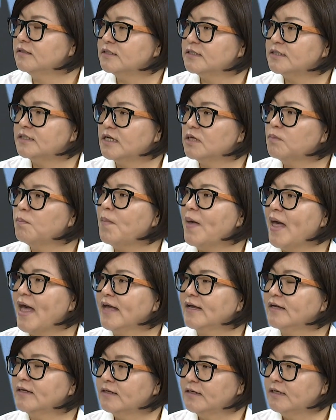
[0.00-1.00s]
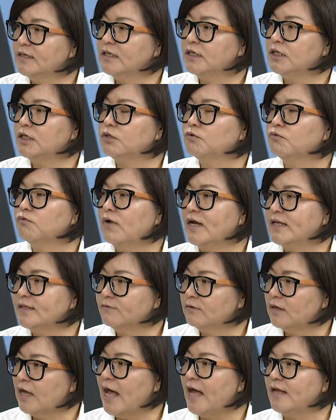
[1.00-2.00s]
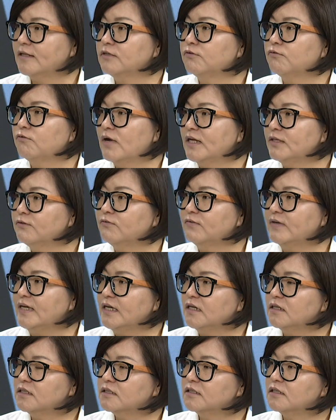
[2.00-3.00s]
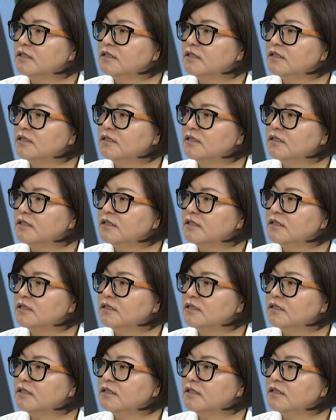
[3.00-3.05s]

a state bank under one wing.